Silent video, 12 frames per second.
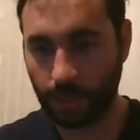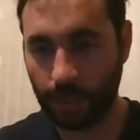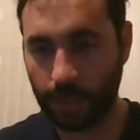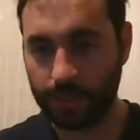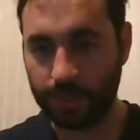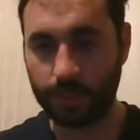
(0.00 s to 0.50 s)

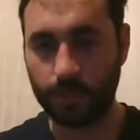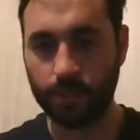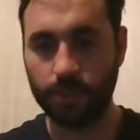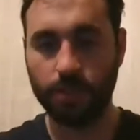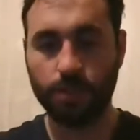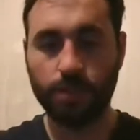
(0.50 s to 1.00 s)
answer to
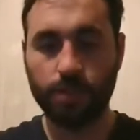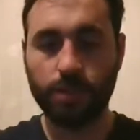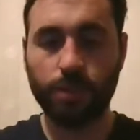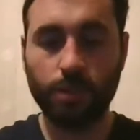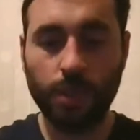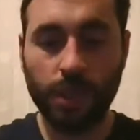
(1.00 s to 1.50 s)
you.
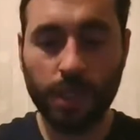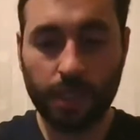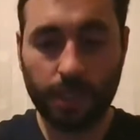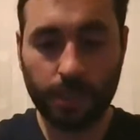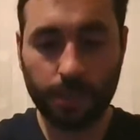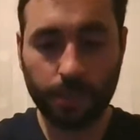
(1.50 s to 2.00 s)
So
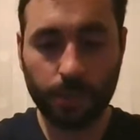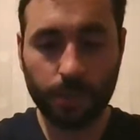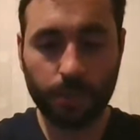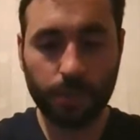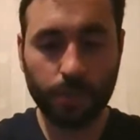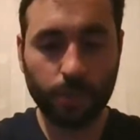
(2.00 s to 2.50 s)
I'm
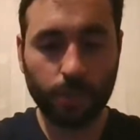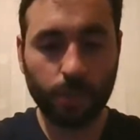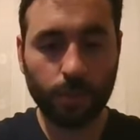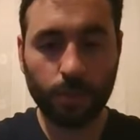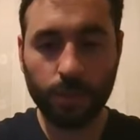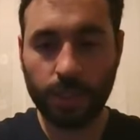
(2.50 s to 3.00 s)
going
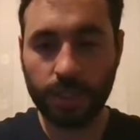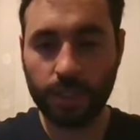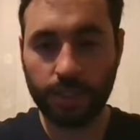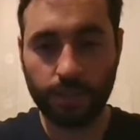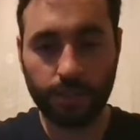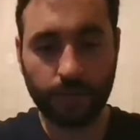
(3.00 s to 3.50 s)
to
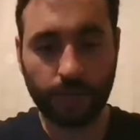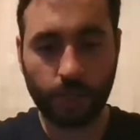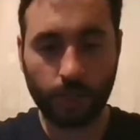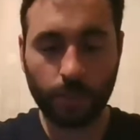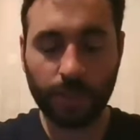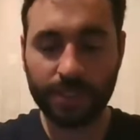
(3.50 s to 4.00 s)
leave
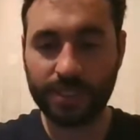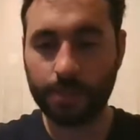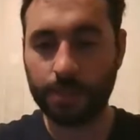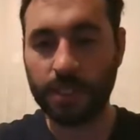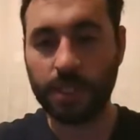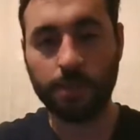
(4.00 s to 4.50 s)
our
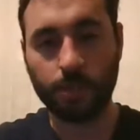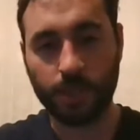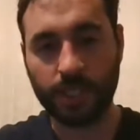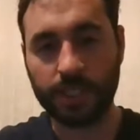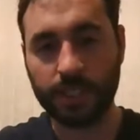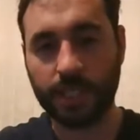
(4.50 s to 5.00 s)
WhatsApp number. We
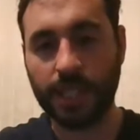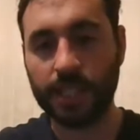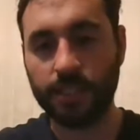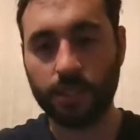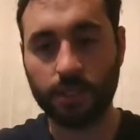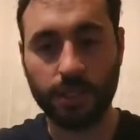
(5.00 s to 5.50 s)
got the
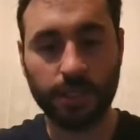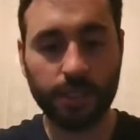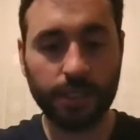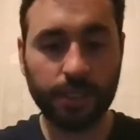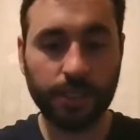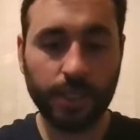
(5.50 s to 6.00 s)
catalog in
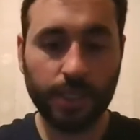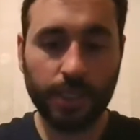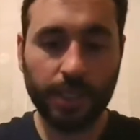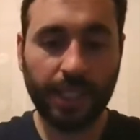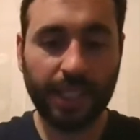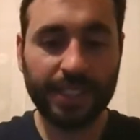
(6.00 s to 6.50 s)
there.
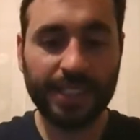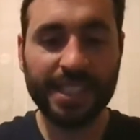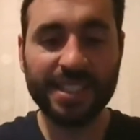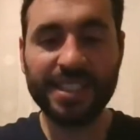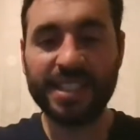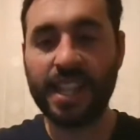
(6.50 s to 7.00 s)
It
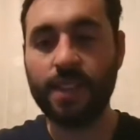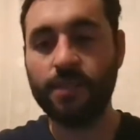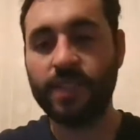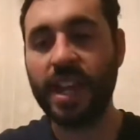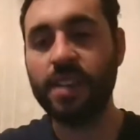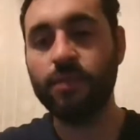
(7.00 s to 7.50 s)
doesn't have
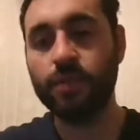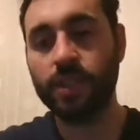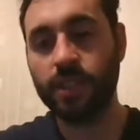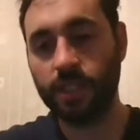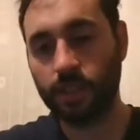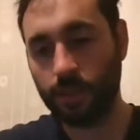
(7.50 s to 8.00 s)

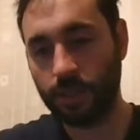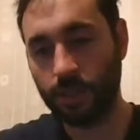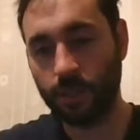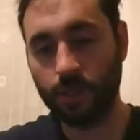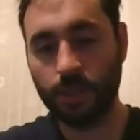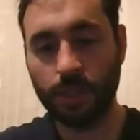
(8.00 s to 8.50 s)
everything we
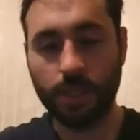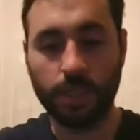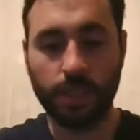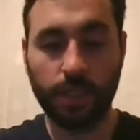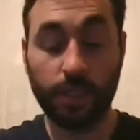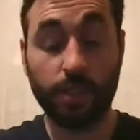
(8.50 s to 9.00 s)
do.
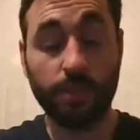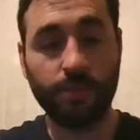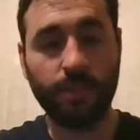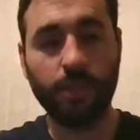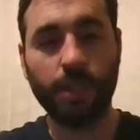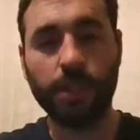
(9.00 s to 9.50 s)
It's
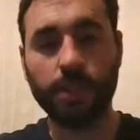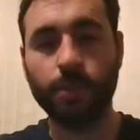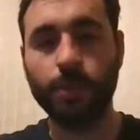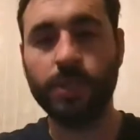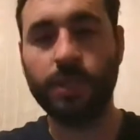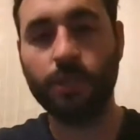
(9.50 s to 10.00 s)
very hard to
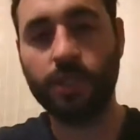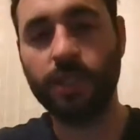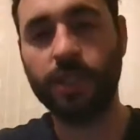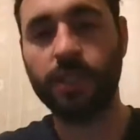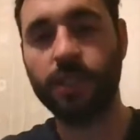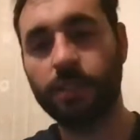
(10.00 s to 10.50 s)
put
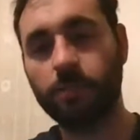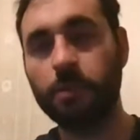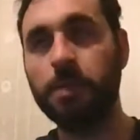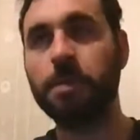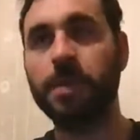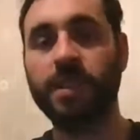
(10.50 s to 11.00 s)
everything in. And
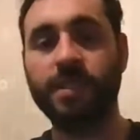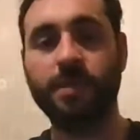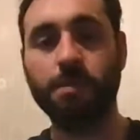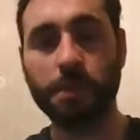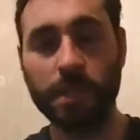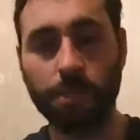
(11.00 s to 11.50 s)
remember, it's
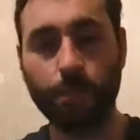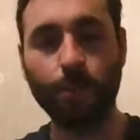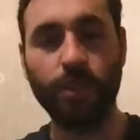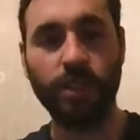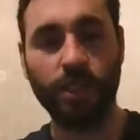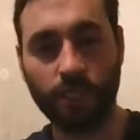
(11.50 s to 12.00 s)
me
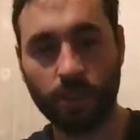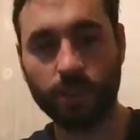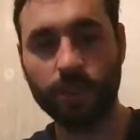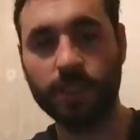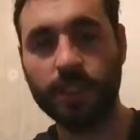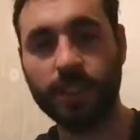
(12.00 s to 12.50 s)
putting it
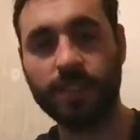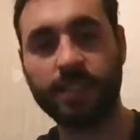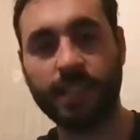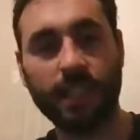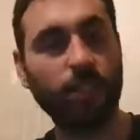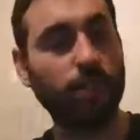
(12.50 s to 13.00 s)
on. It
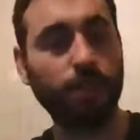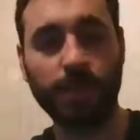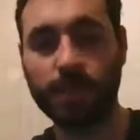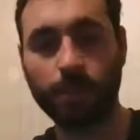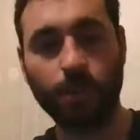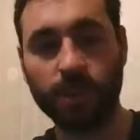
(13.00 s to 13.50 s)
cannot be
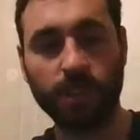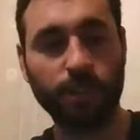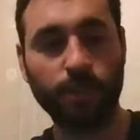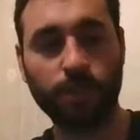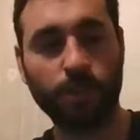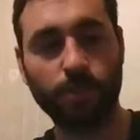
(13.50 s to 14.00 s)
anyone
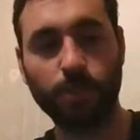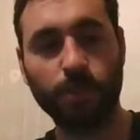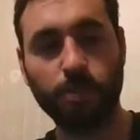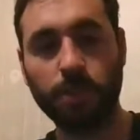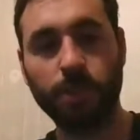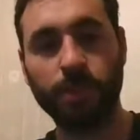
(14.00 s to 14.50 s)
else, because
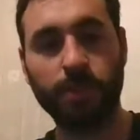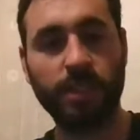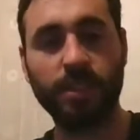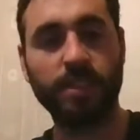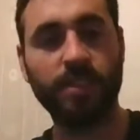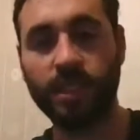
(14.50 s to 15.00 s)
most people don't
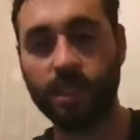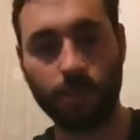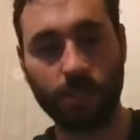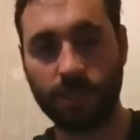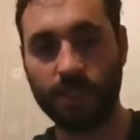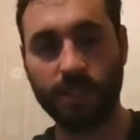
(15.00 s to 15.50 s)
understand
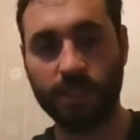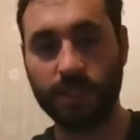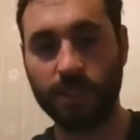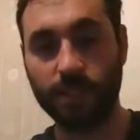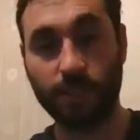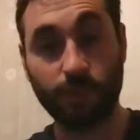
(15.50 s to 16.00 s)
what things
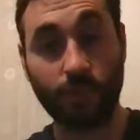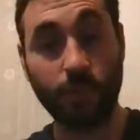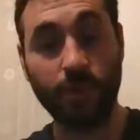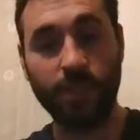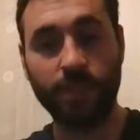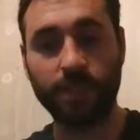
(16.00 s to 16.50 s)
are. It's
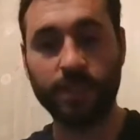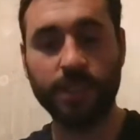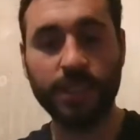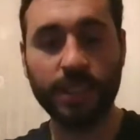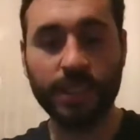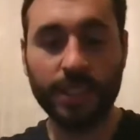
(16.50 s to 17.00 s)
very hard.
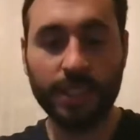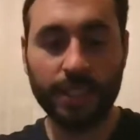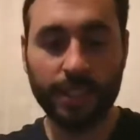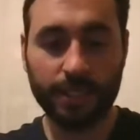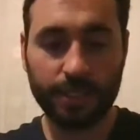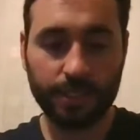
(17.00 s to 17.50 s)

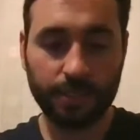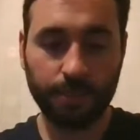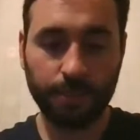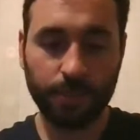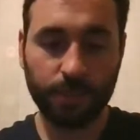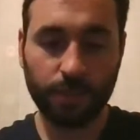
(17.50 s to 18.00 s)

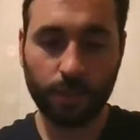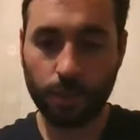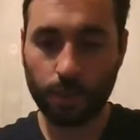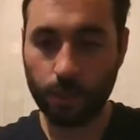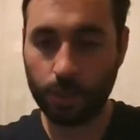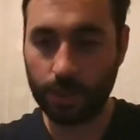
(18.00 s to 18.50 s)

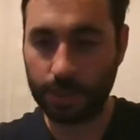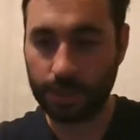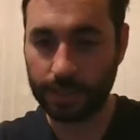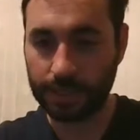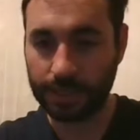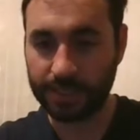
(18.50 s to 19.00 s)
So
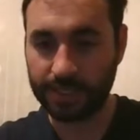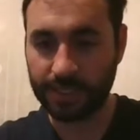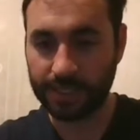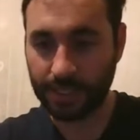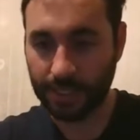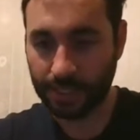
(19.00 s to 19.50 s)
there are
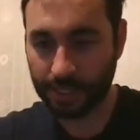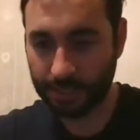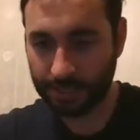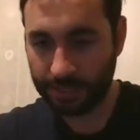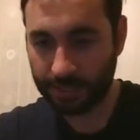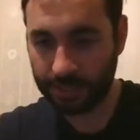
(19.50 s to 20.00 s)
certain
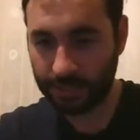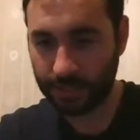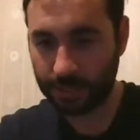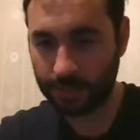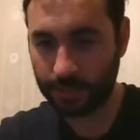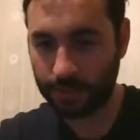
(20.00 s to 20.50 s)
things
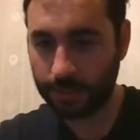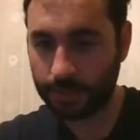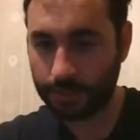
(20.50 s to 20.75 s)
that